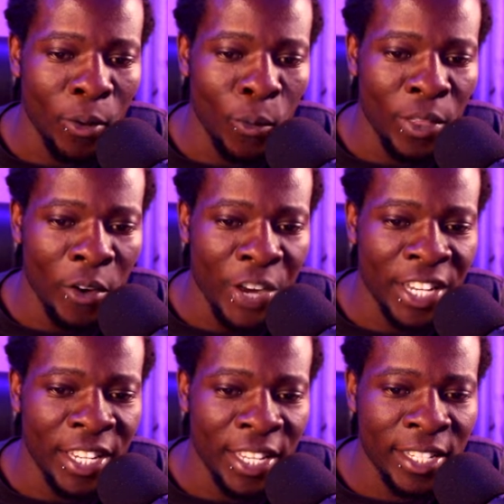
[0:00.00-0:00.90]
with a
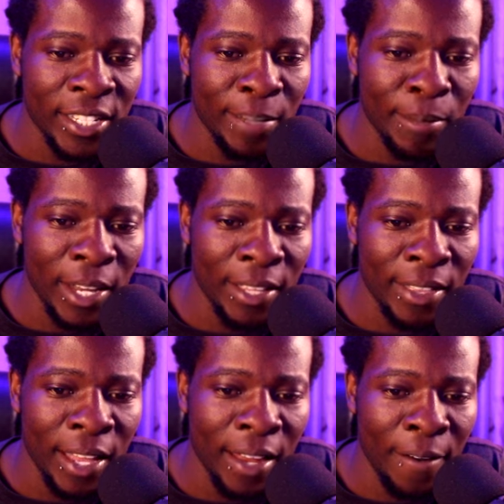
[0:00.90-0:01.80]
retest, something like
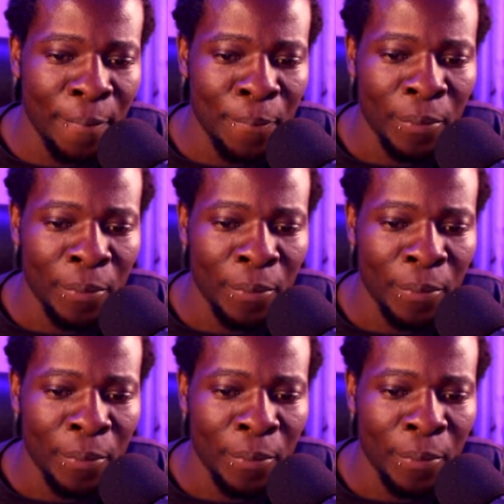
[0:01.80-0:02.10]
that.